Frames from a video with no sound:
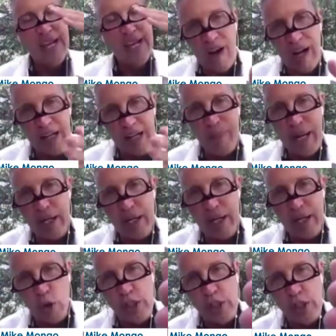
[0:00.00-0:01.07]
Talk about
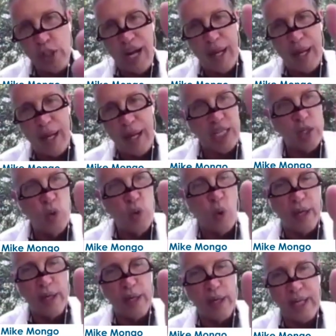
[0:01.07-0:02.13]
your job that you
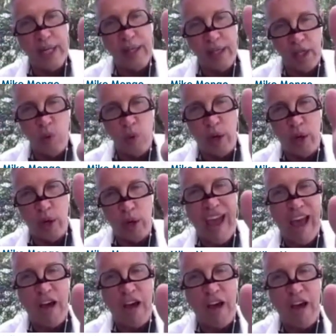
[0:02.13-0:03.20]
want to be, that you want to
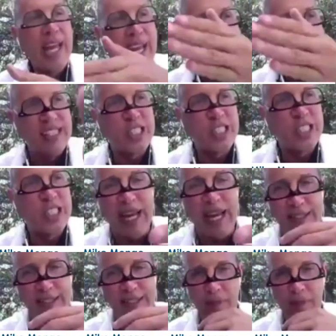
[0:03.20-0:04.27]
have in
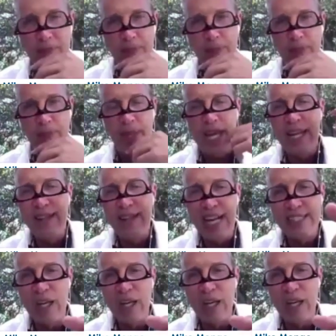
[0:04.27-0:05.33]
space. And
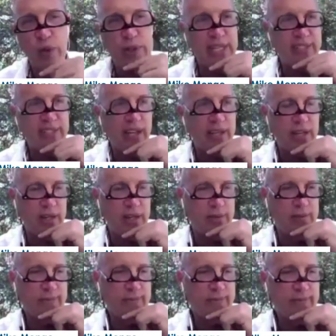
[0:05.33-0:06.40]
that's how I do that, Danielle.